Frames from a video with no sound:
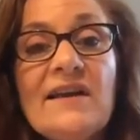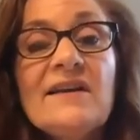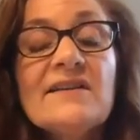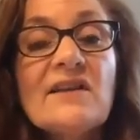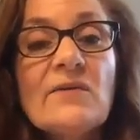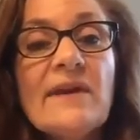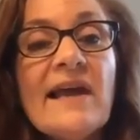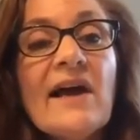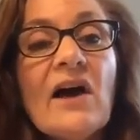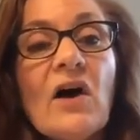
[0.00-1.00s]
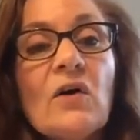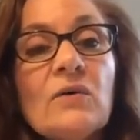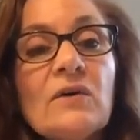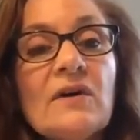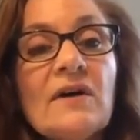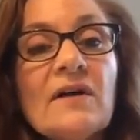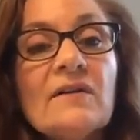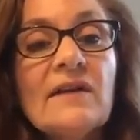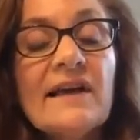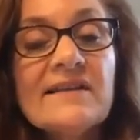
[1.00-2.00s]
So now
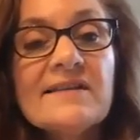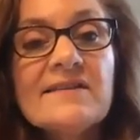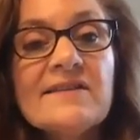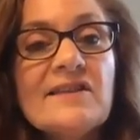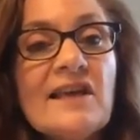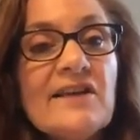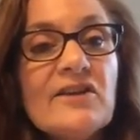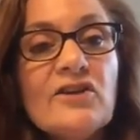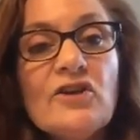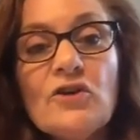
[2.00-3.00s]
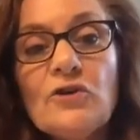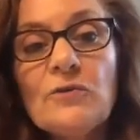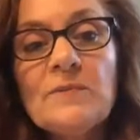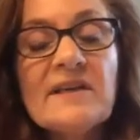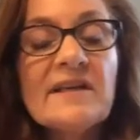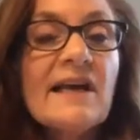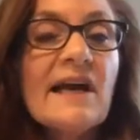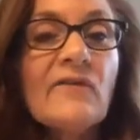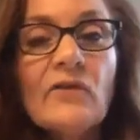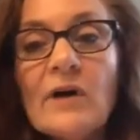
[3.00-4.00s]
let's take cubes and
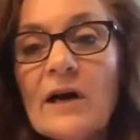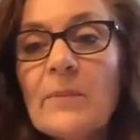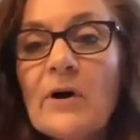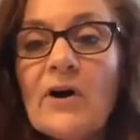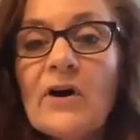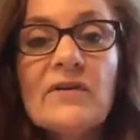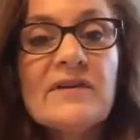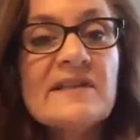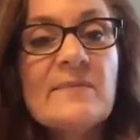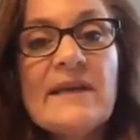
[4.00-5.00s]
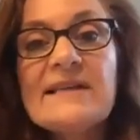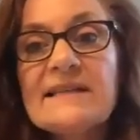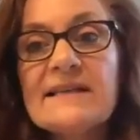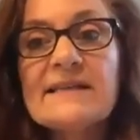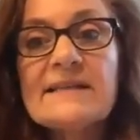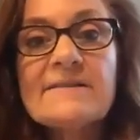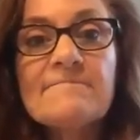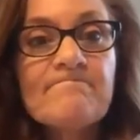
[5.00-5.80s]
cover up all the spaces.